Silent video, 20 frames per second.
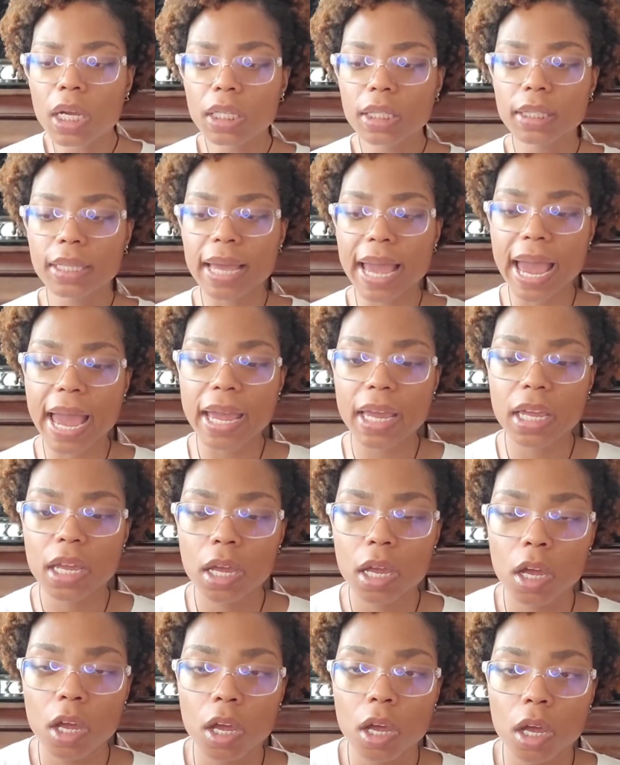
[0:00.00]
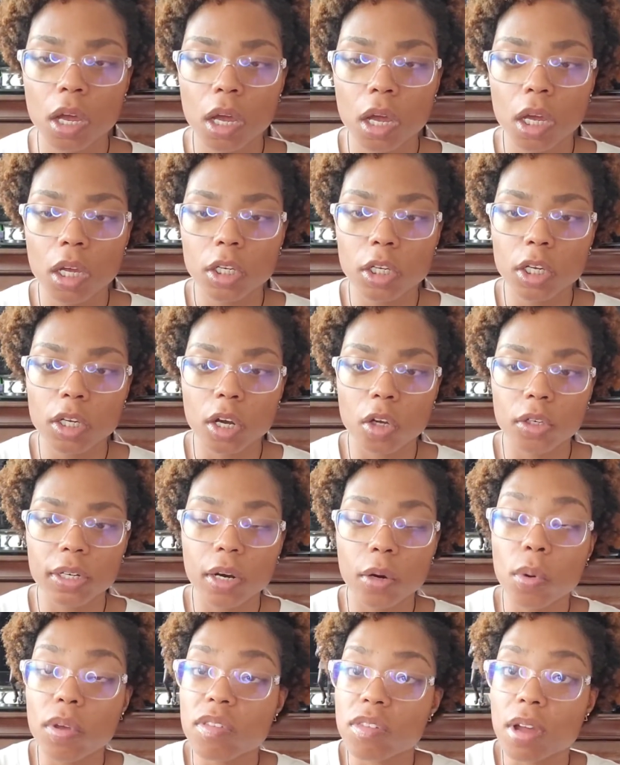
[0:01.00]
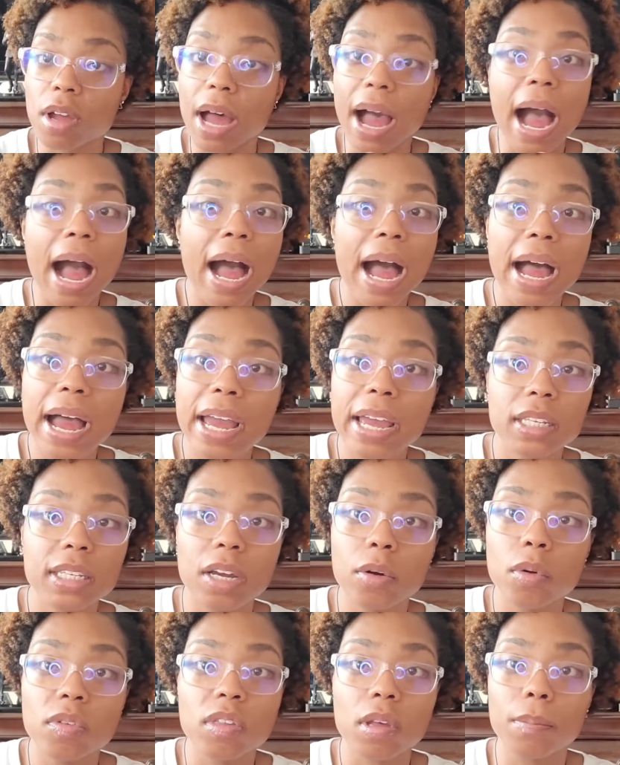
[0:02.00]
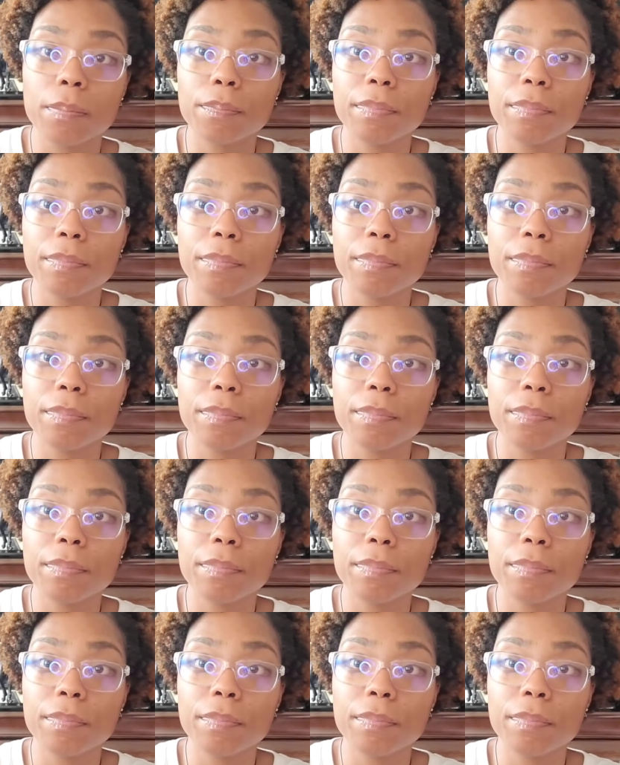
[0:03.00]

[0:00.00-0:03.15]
that, you know, there was a